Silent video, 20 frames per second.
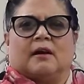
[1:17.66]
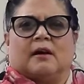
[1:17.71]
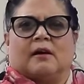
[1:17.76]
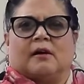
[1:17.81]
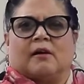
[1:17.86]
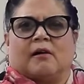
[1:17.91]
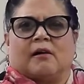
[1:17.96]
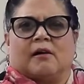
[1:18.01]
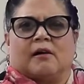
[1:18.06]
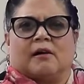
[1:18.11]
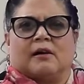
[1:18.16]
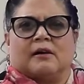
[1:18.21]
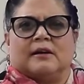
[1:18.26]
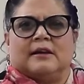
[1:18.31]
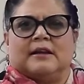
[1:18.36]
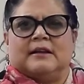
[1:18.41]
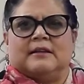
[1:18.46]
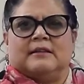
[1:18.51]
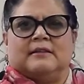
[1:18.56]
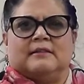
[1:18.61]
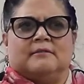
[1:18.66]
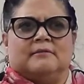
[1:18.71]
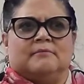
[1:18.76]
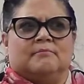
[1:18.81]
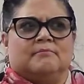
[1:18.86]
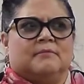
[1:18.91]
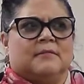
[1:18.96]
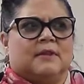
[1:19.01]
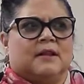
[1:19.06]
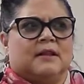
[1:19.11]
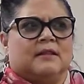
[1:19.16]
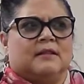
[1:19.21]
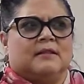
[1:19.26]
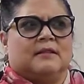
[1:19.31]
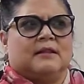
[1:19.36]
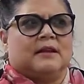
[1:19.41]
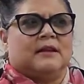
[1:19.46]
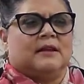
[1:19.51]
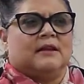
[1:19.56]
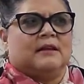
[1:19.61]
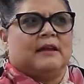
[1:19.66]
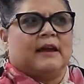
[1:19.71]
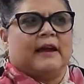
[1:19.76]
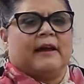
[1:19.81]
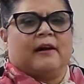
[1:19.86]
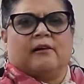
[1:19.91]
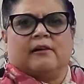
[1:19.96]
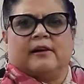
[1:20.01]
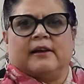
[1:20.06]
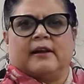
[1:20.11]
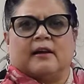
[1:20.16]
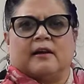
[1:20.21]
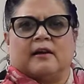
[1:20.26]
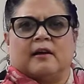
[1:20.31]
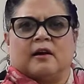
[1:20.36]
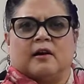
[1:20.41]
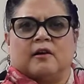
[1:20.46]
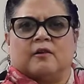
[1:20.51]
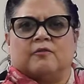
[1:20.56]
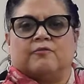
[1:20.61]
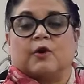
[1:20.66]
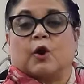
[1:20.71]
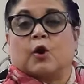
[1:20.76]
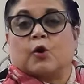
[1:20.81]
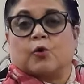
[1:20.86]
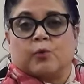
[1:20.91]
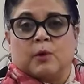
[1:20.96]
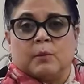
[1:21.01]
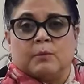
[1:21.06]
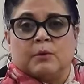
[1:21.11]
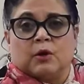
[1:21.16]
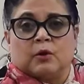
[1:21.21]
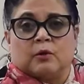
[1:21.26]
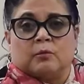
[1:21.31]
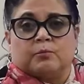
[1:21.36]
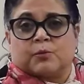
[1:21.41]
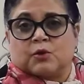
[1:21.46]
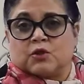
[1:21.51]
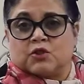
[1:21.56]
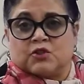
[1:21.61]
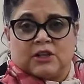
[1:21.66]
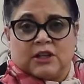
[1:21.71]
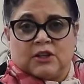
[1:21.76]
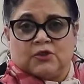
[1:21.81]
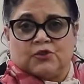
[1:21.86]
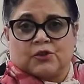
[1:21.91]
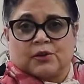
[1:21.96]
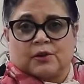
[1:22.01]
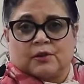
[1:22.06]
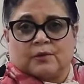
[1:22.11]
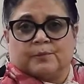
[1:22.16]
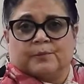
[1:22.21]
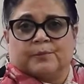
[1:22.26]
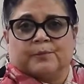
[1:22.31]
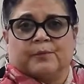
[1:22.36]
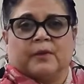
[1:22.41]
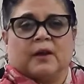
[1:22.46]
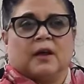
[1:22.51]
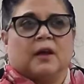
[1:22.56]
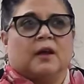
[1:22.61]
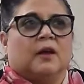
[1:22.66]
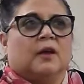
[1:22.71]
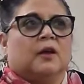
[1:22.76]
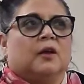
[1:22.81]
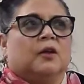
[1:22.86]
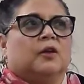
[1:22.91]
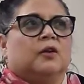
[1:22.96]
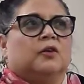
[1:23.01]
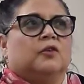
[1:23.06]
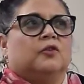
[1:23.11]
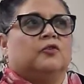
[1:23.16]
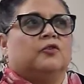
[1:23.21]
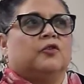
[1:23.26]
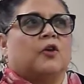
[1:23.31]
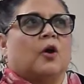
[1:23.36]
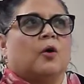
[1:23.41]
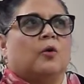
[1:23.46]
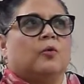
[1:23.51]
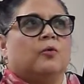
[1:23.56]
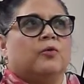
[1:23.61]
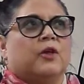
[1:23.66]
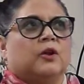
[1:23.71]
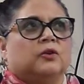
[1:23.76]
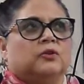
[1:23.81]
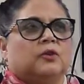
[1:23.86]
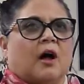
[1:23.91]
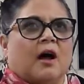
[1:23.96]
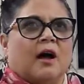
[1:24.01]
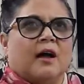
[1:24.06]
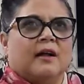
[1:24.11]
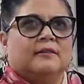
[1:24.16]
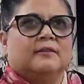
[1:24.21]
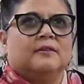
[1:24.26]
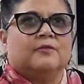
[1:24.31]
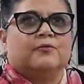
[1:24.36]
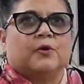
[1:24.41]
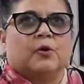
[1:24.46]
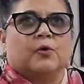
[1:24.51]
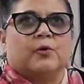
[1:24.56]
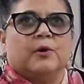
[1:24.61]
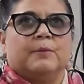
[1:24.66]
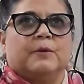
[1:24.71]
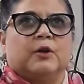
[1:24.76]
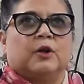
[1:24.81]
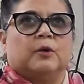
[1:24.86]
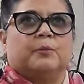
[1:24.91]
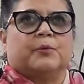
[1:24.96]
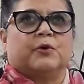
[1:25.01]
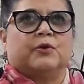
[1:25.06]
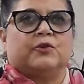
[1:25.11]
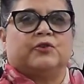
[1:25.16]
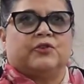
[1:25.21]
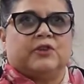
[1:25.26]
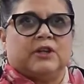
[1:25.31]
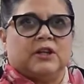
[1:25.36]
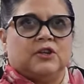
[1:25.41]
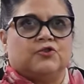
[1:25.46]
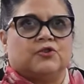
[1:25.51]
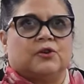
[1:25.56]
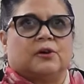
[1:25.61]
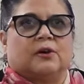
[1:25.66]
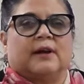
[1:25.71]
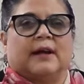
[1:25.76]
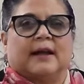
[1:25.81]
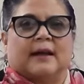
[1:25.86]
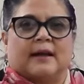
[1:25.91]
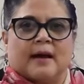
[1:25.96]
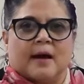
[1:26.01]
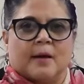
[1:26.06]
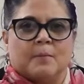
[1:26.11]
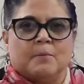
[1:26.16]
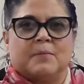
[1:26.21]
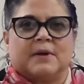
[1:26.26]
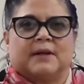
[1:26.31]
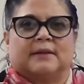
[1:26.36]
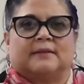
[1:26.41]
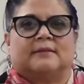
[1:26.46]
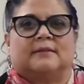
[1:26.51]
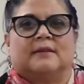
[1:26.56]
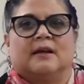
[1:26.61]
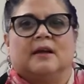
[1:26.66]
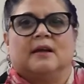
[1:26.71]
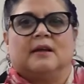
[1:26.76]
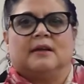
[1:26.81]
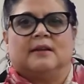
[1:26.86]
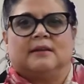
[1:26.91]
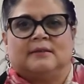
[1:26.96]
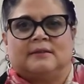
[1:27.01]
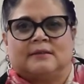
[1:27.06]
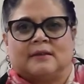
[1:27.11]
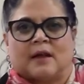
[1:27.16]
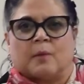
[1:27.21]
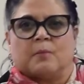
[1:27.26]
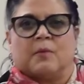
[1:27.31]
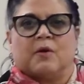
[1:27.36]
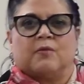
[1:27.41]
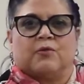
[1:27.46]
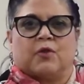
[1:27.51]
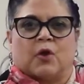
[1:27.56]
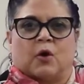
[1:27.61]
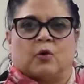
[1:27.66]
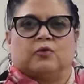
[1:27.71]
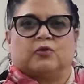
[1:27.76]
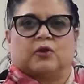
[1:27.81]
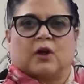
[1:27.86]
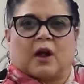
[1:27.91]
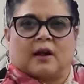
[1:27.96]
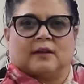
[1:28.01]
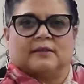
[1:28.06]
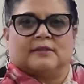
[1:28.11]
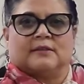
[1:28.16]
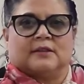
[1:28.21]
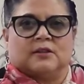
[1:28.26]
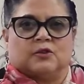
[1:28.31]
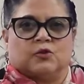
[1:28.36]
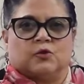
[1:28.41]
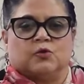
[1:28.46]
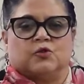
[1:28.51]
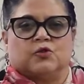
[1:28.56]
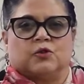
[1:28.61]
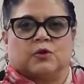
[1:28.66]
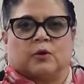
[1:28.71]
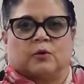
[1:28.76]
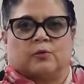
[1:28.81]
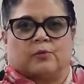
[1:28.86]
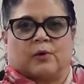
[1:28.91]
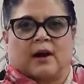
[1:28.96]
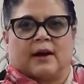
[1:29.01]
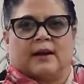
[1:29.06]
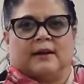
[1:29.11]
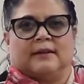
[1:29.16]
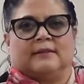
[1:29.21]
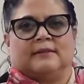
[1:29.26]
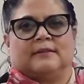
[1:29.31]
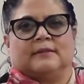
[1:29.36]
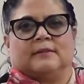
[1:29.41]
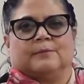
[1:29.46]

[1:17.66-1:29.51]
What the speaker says: are in the area of criminal procedure. So the laws of criminal procedure encompass some of those constitutional rights.